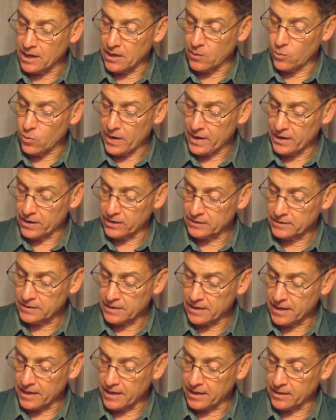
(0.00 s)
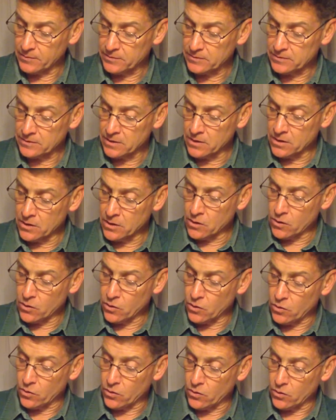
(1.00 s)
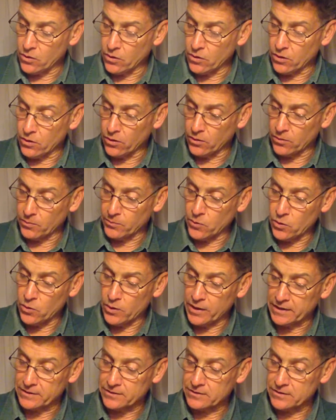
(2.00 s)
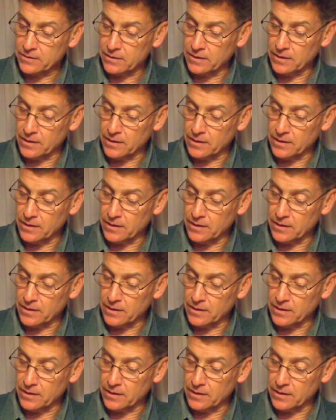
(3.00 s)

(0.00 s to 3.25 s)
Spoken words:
weigh-in times, or points